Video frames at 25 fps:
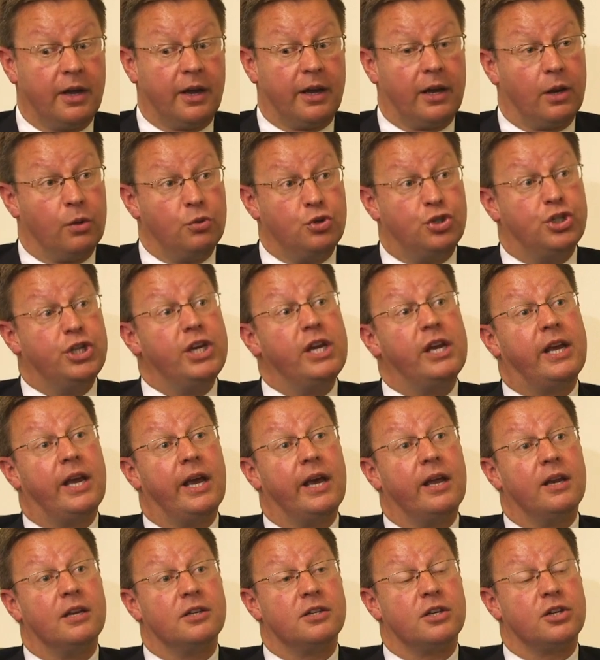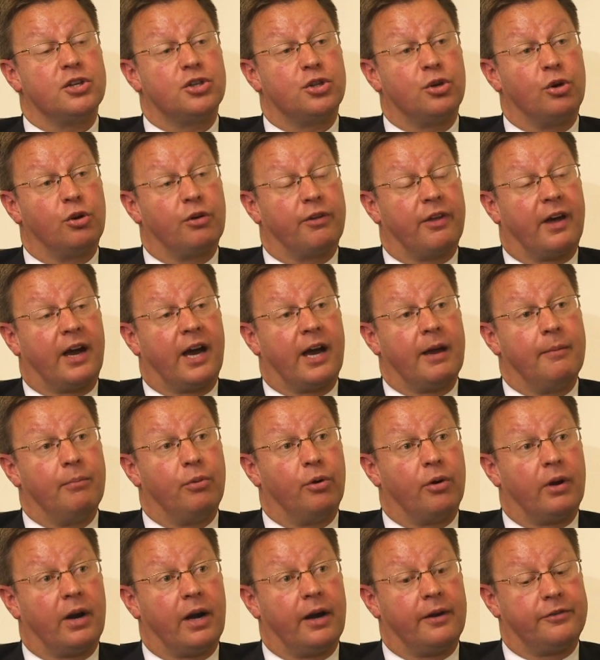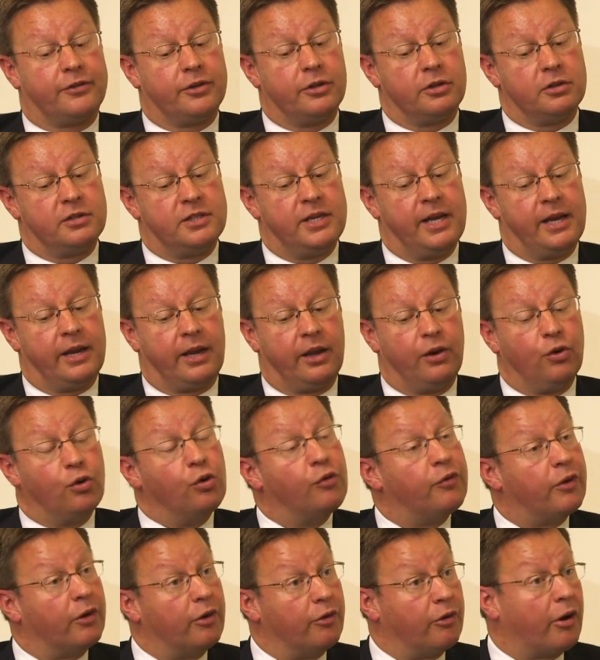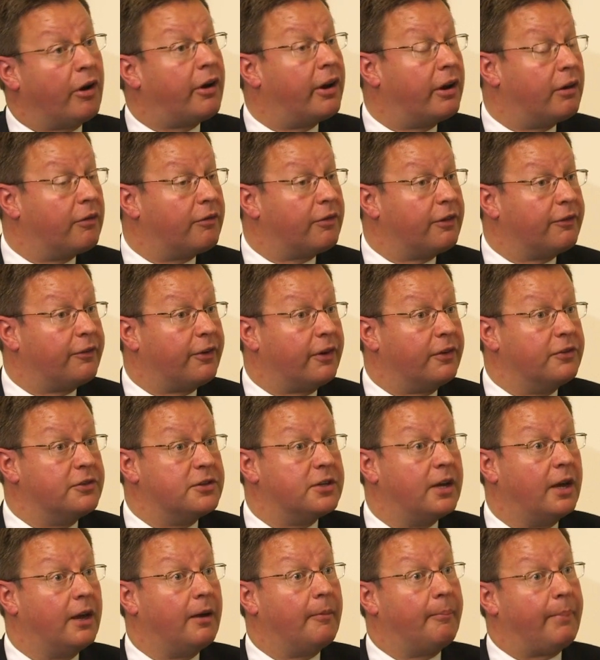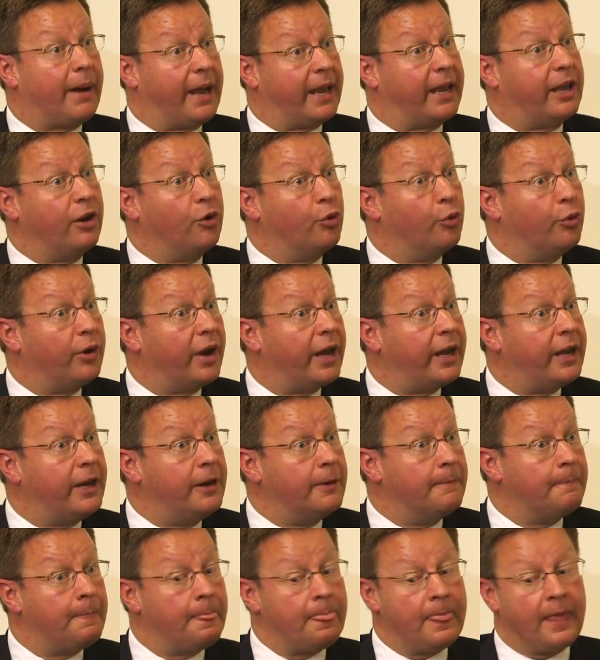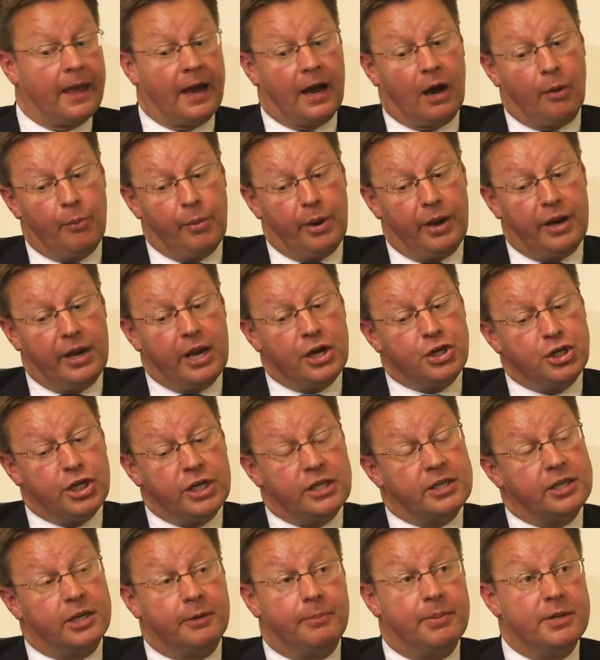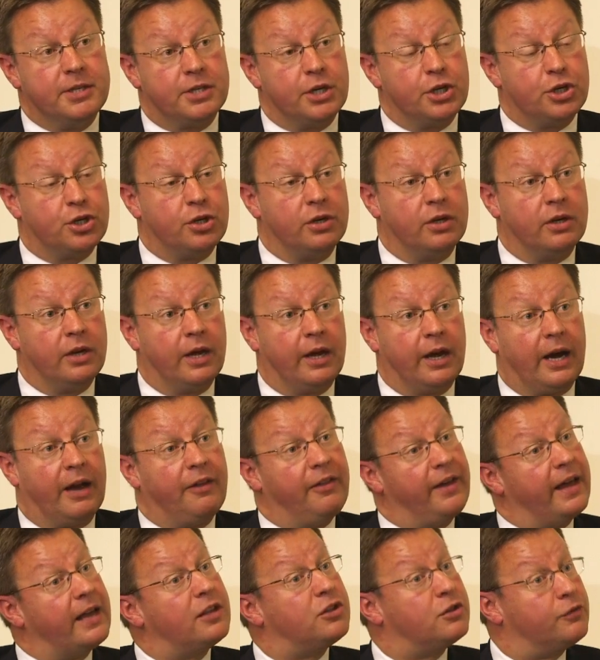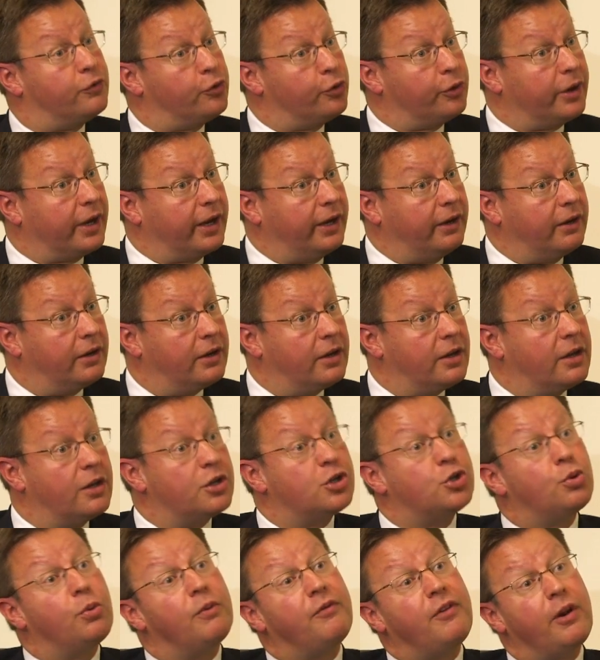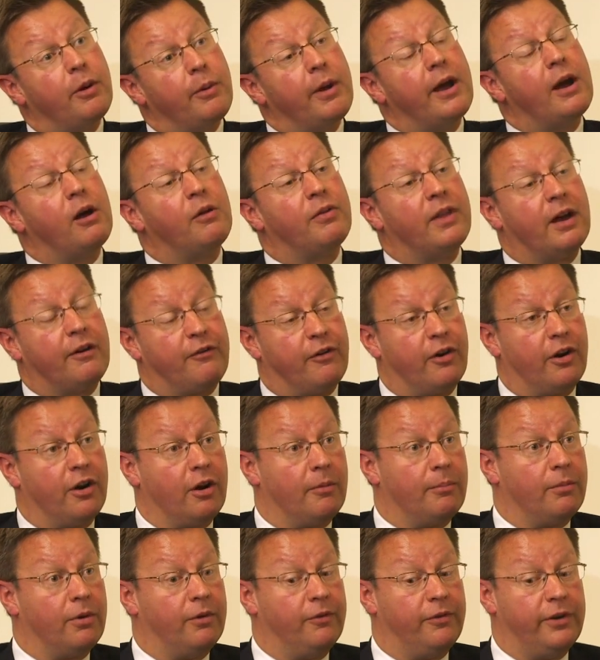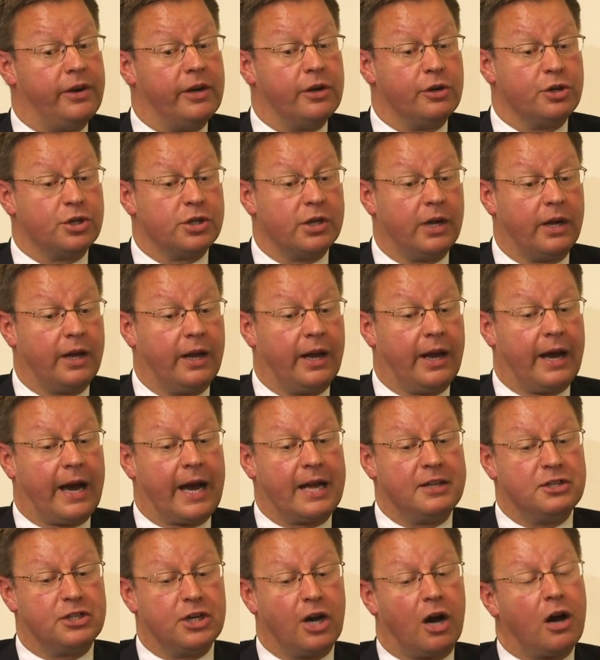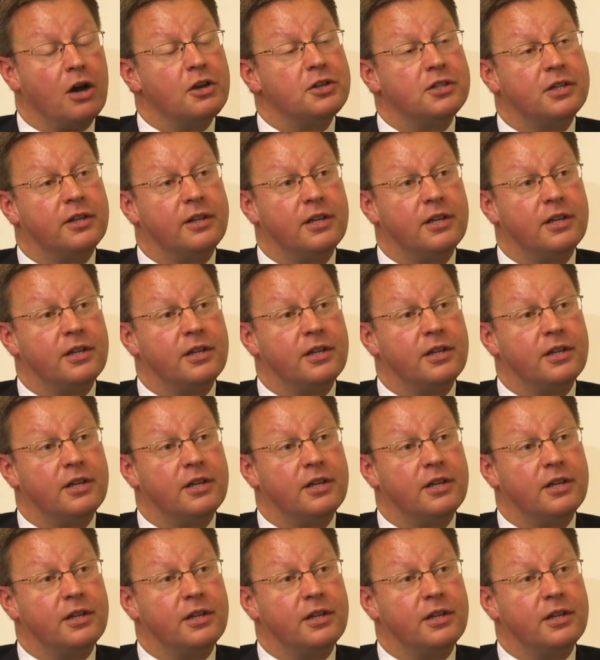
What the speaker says: Now, GKN is a stock that I bought after taking over running of the fund back in 2009, and we initiated a position at the end of 2009. So we've now held that for a number of years, and to us